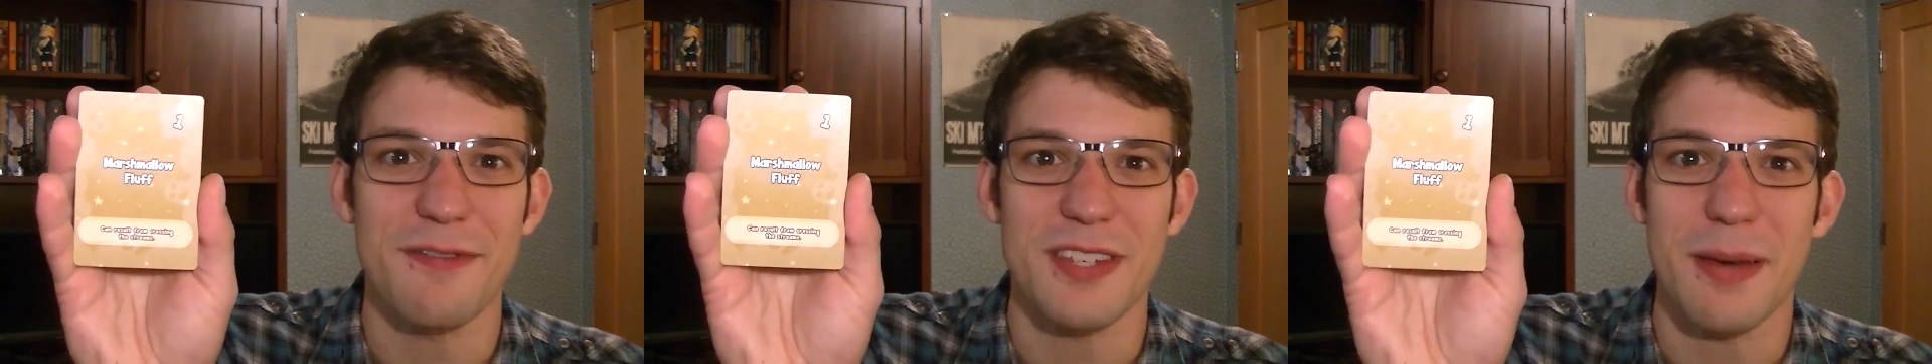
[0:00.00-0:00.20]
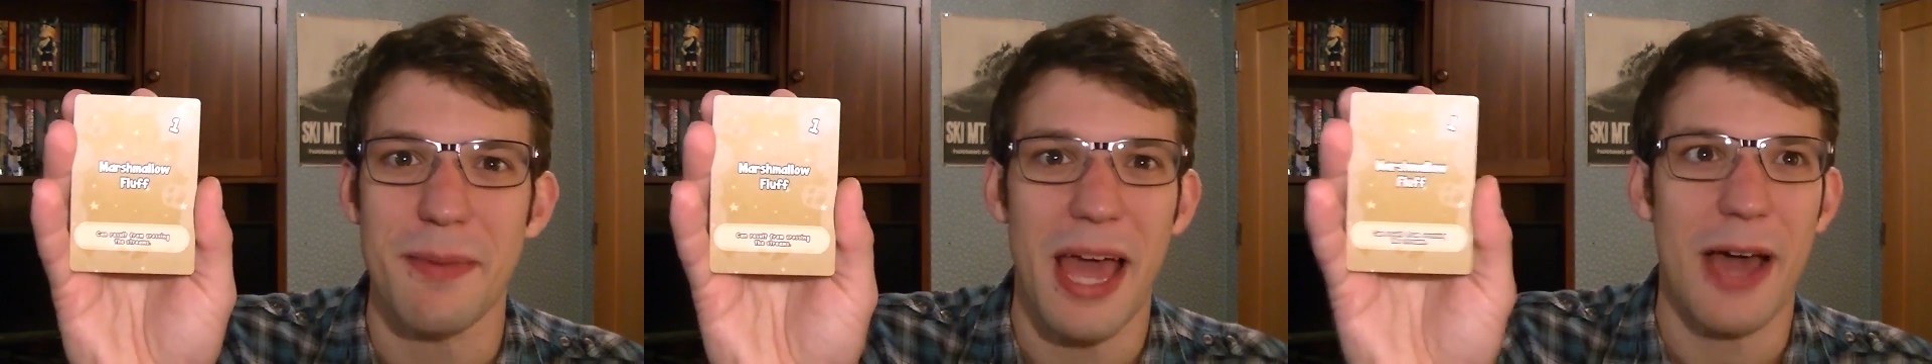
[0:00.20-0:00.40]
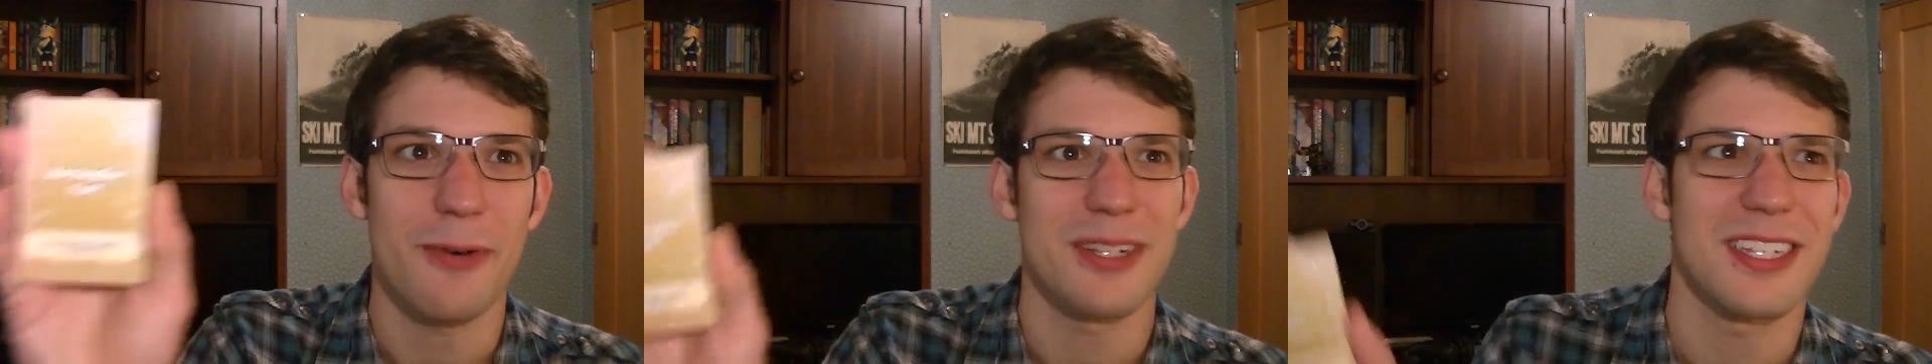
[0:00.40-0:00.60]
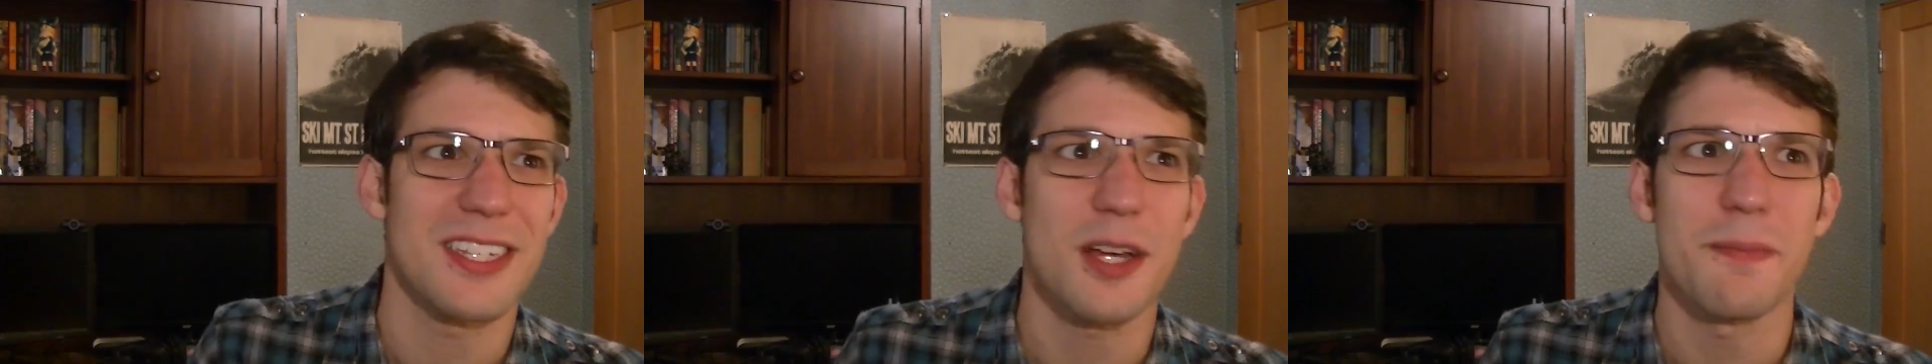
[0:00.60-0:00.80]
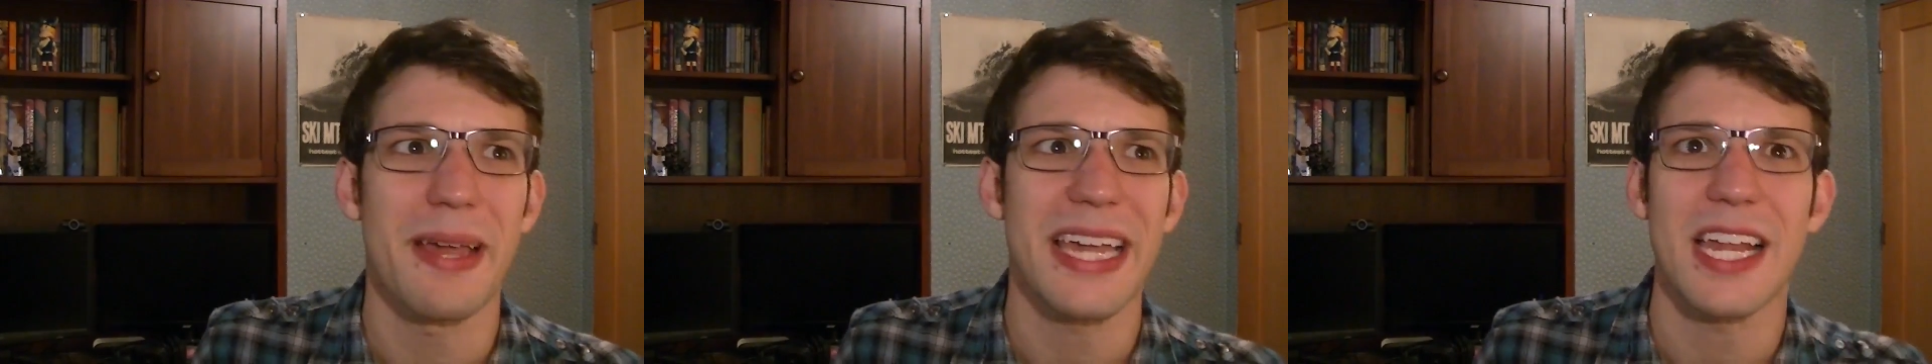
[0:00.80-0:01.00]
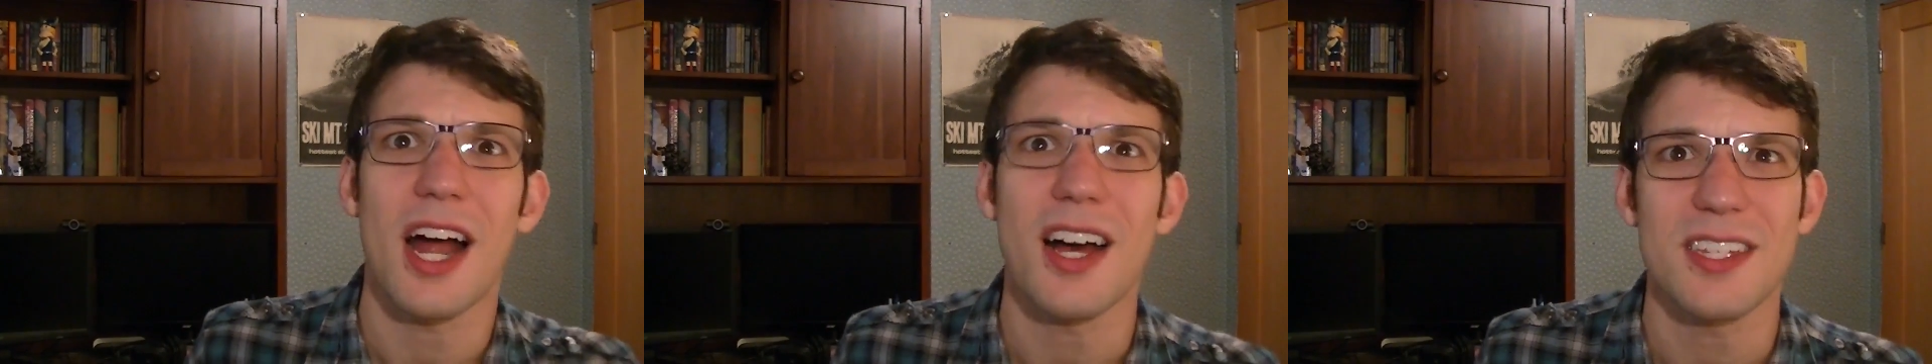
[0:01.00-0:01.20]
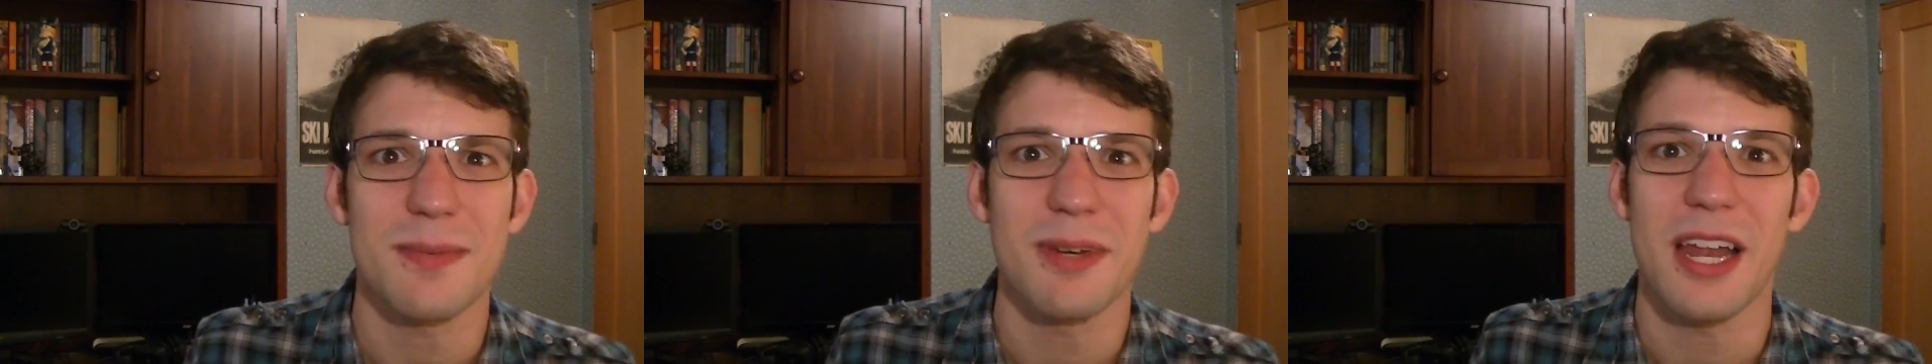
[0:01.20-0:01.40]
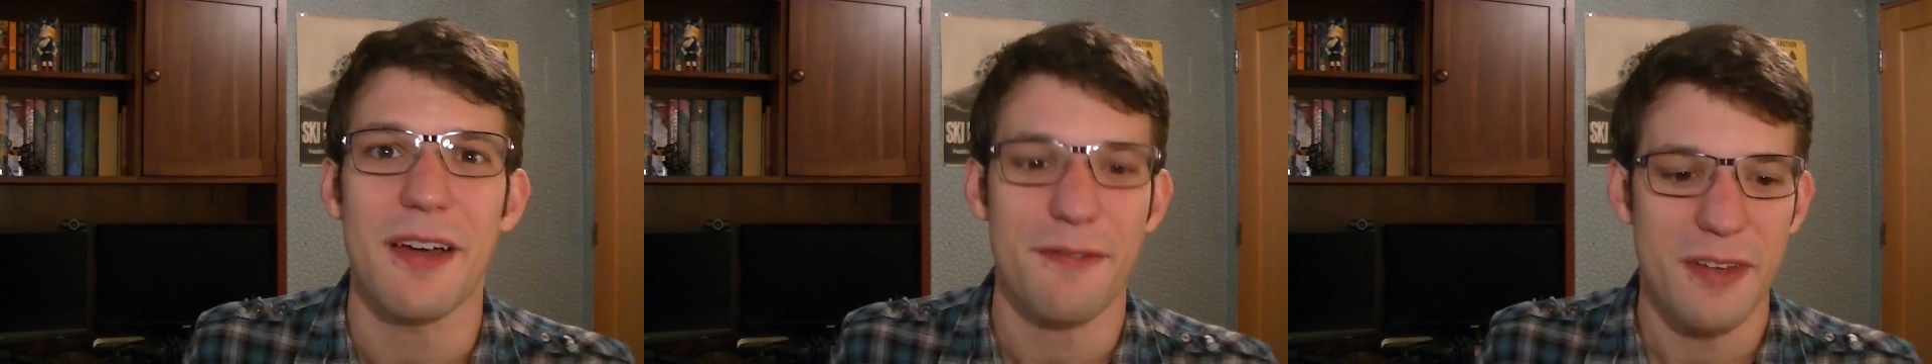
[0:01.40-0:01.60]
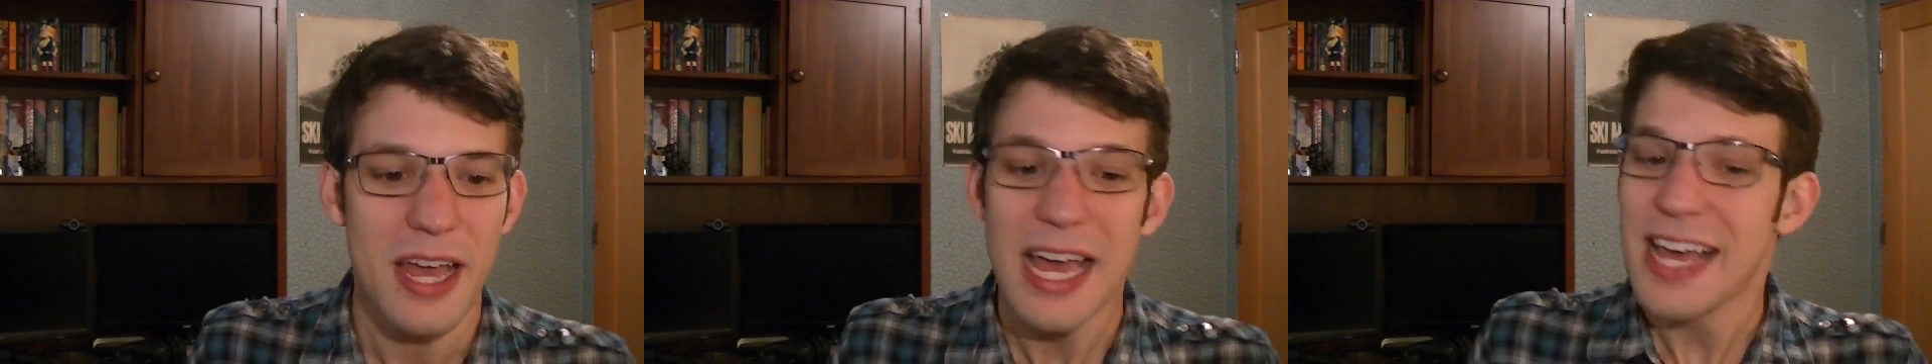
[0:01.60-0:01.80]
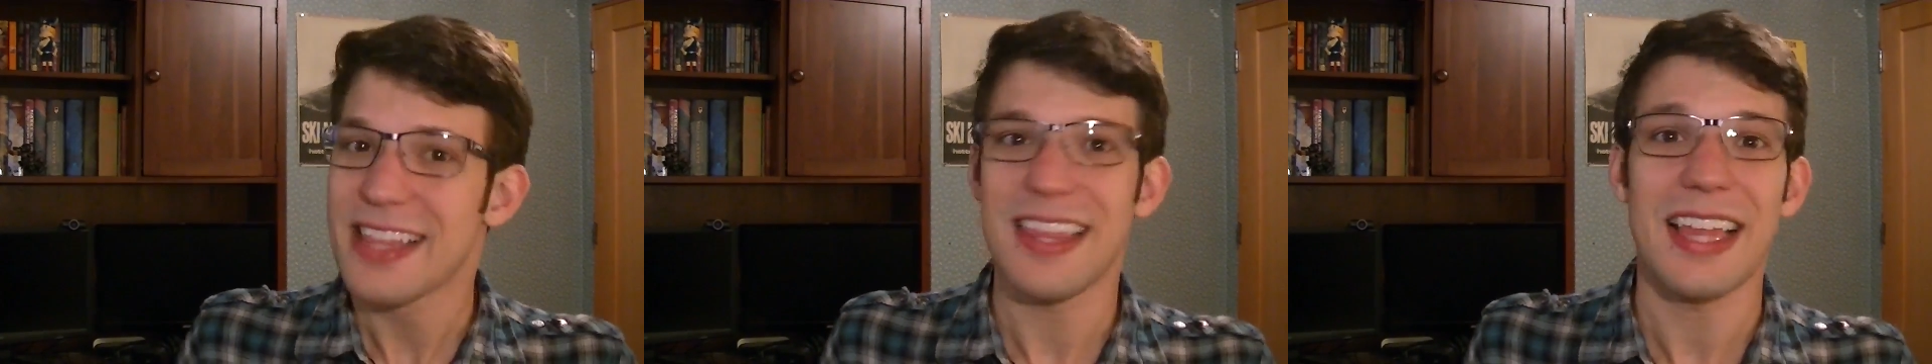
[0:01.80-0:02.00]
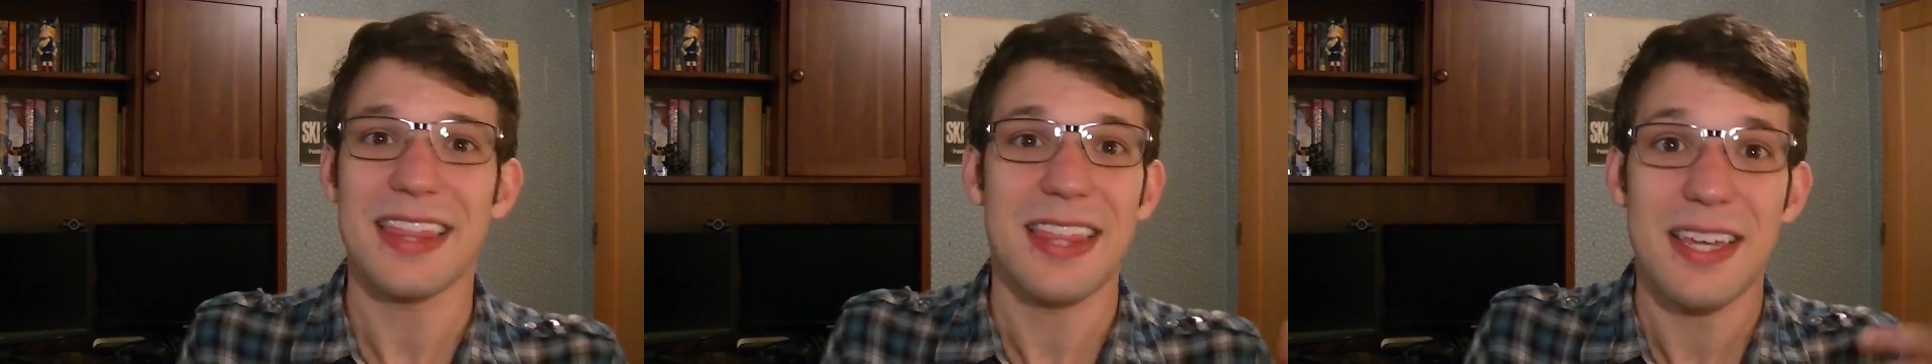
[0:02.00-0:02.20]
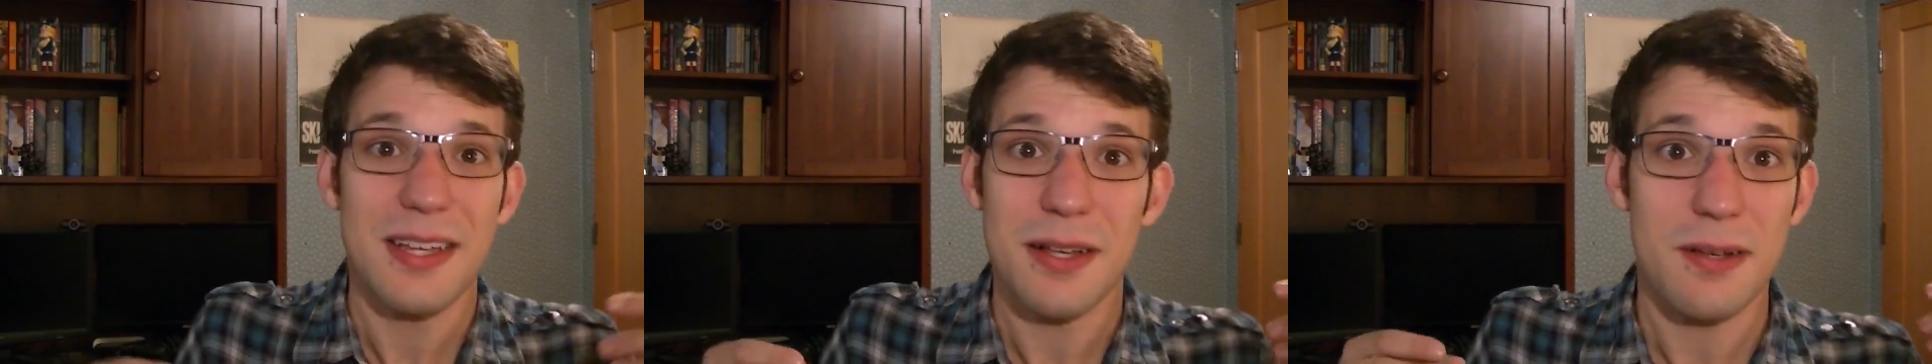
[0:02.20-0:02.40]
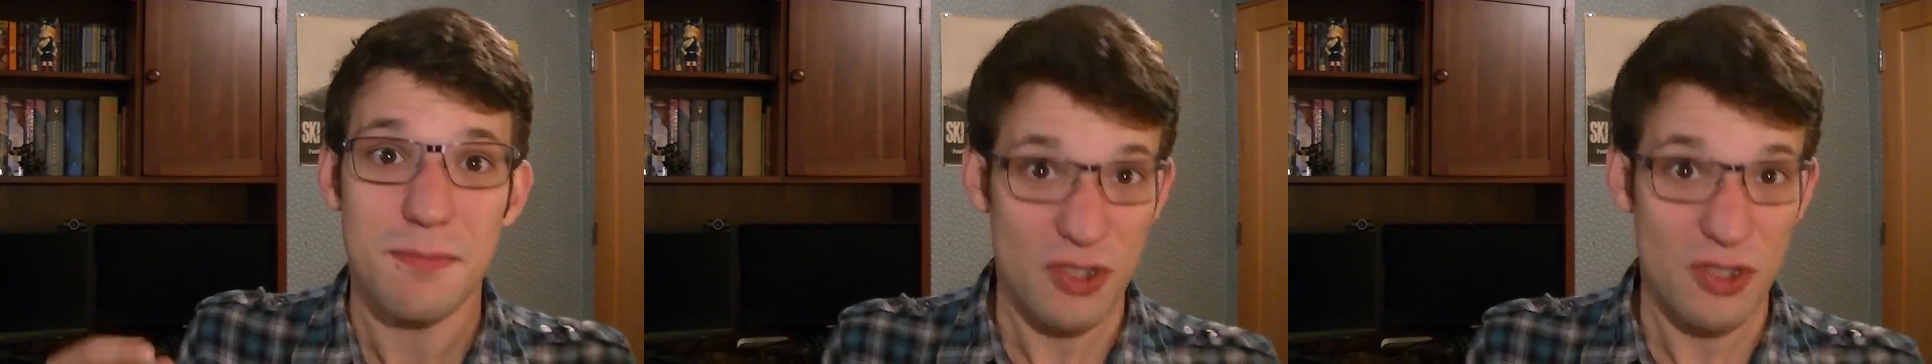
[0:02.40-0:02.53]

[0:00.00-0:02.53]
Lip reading: somehow and still make it awesome enough that the